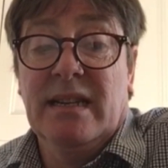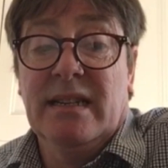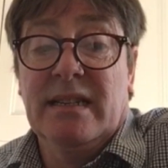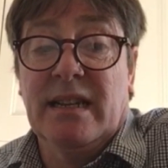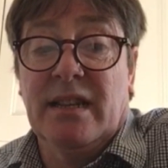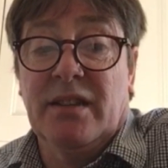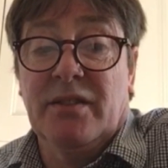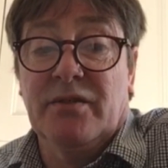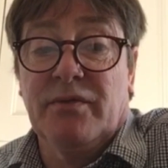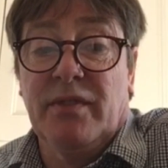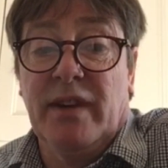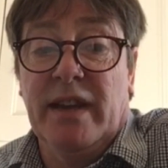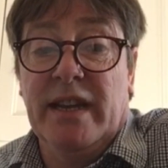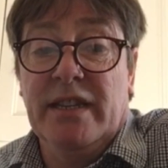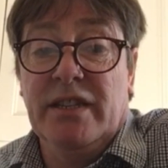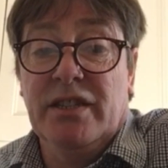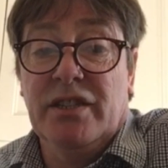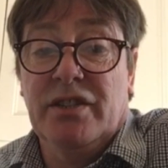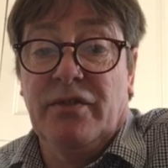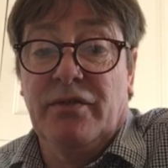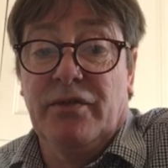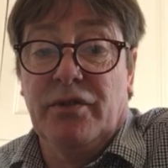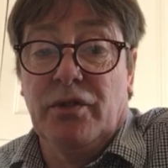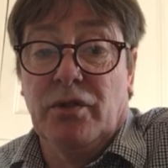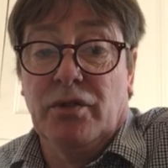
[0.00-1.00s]
Now the
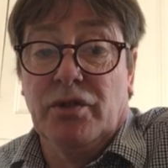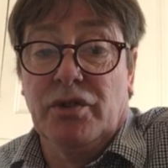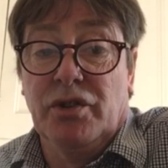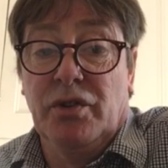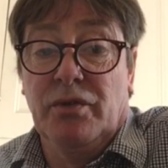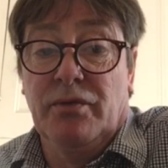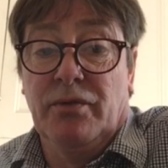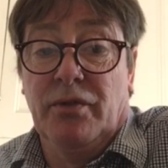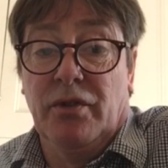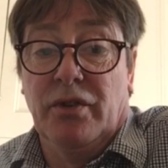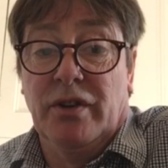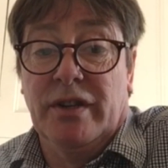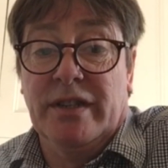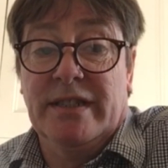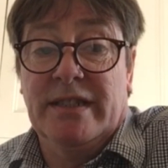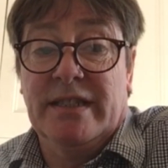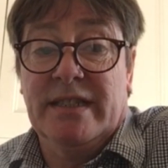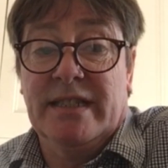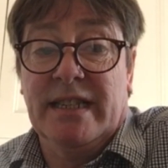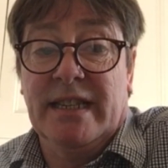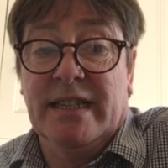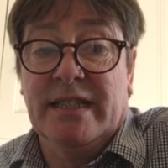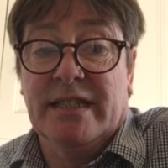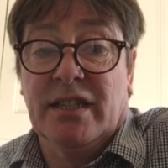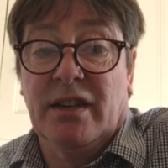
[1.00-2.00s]
range of your new
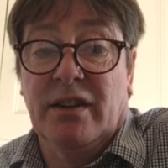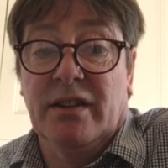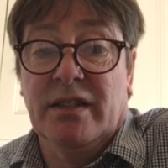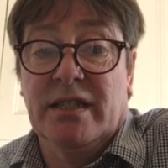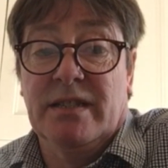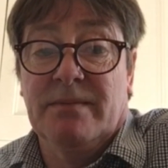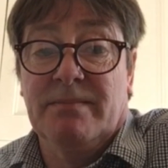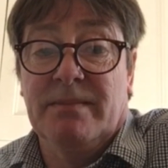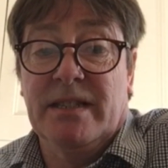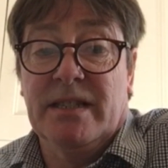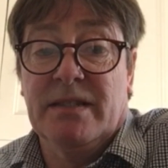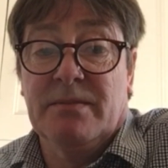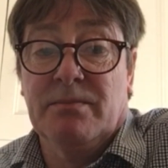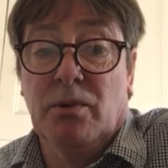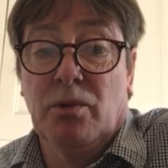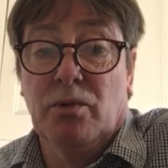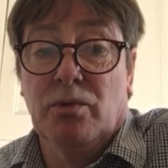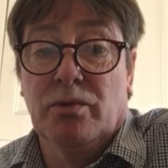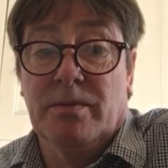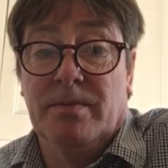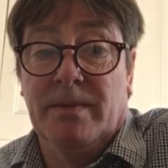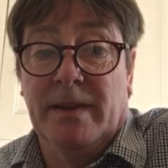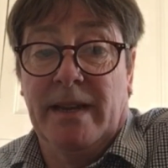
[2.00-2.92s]
voice is going to be small to